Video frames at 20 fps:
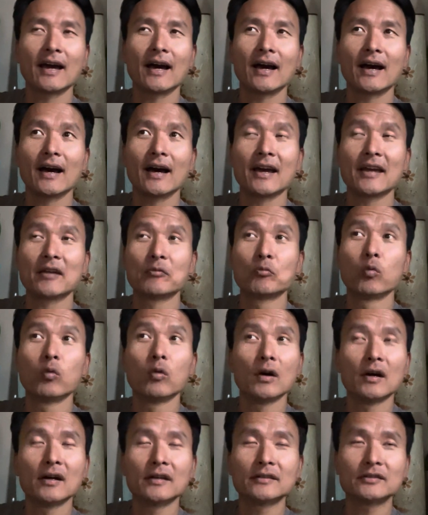I
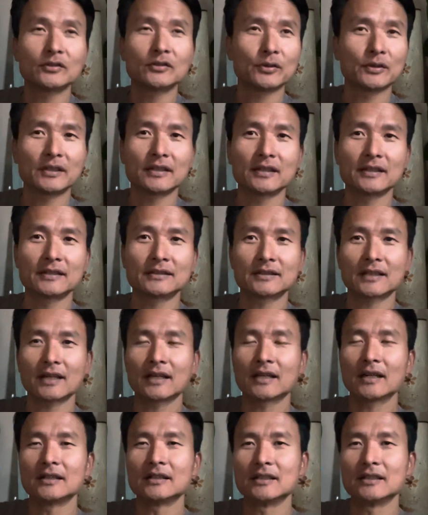want to hit it kind
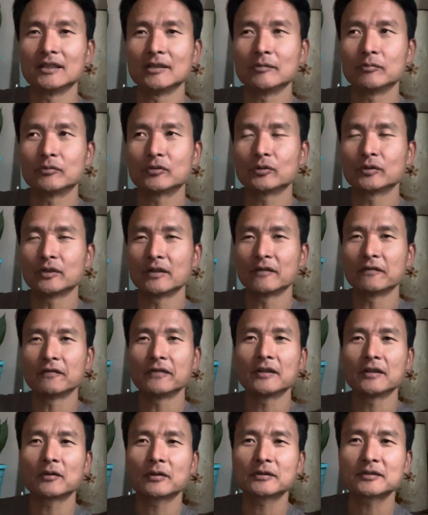of deep to their
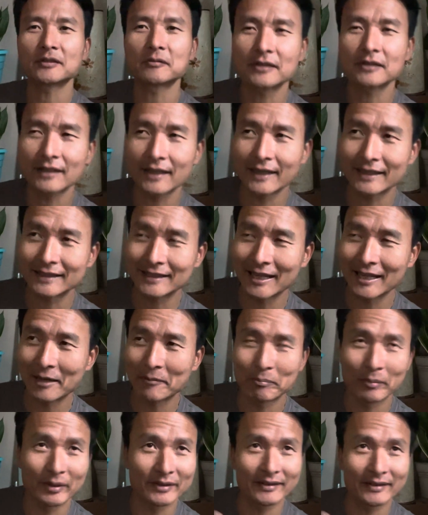feet or something like that,
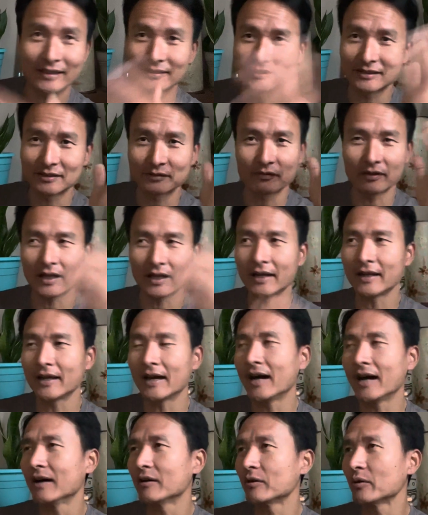but they just fly
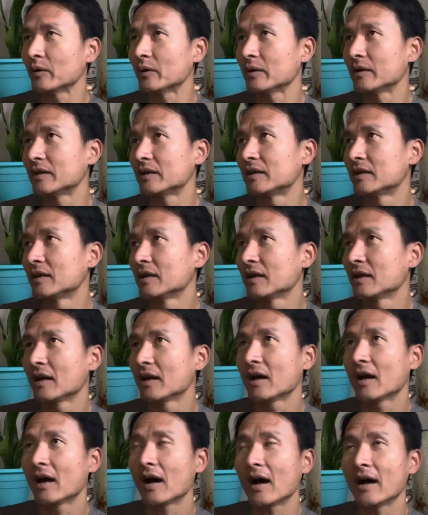out, or
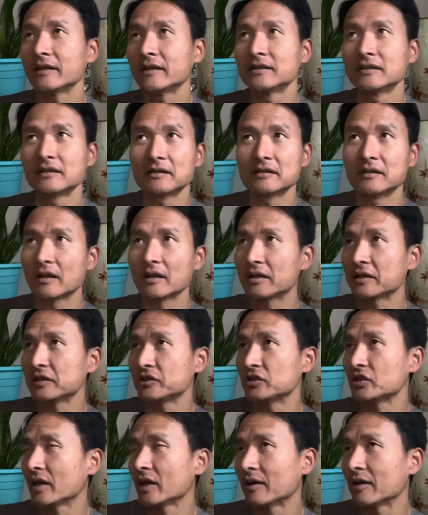I did a dinky
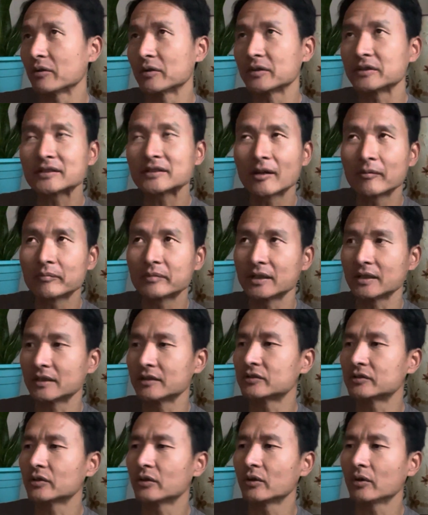shot or something.
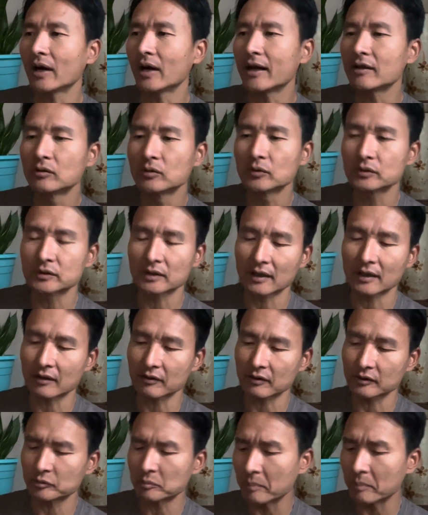So I lose a lot
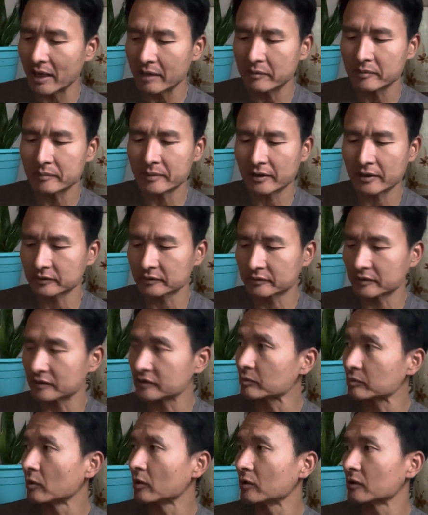because of the
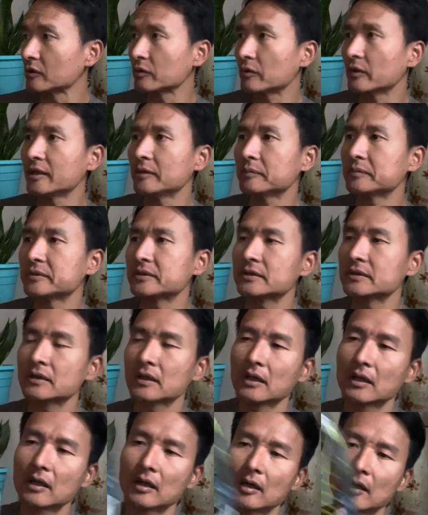smaller grips,
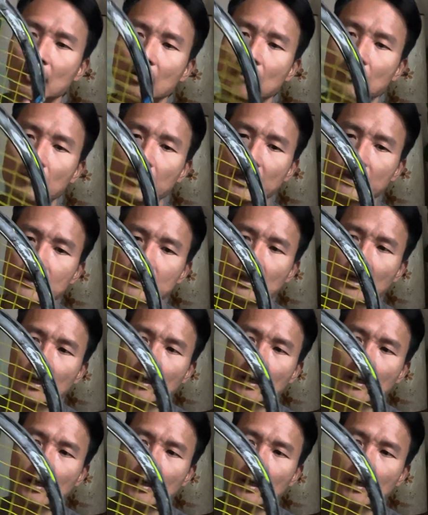but